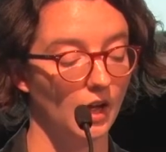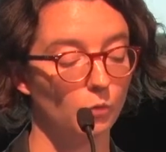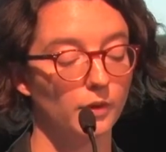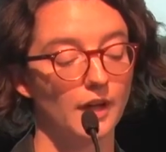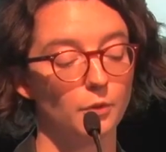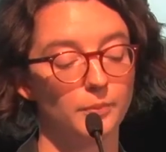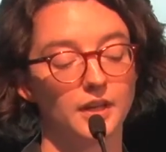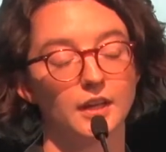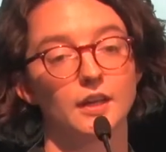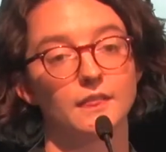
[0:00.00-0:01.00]
without
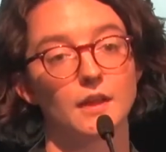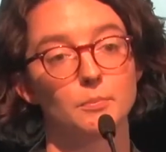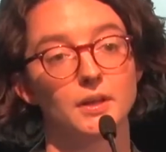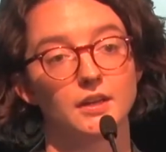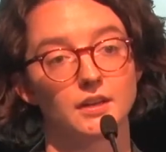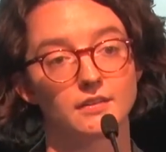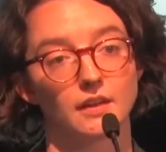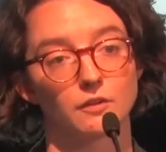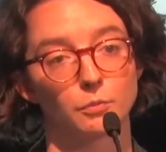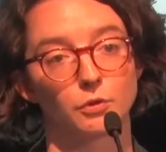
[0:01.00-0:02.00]
making them
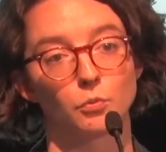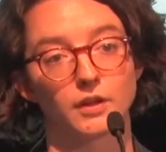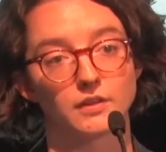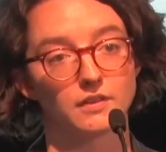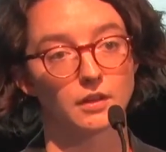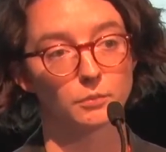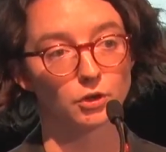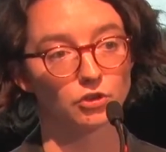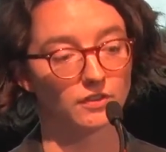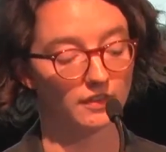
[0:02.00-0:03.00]
inaccessible once the
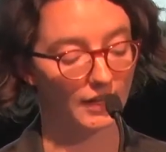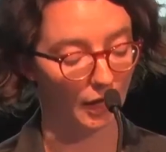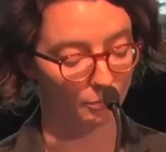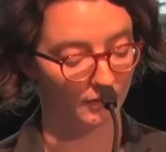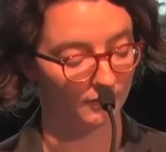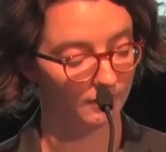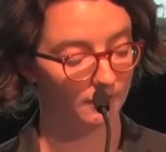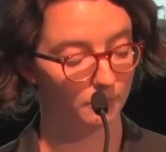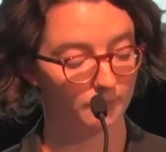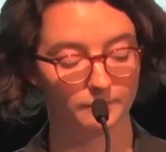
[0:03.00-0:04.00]
emergency happens.